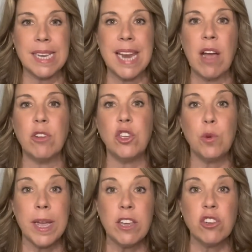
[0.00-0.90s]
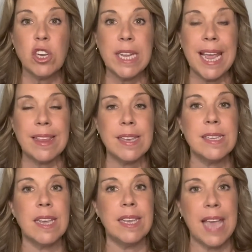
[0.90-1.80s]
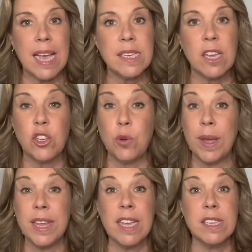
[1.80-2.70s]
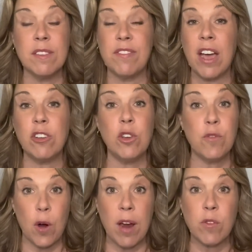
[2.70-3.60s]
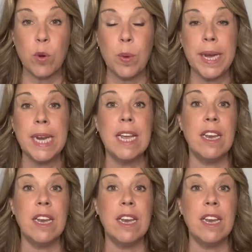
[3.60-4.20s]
Now, do I usually get this? Yes. Do I think it's a value for everyone?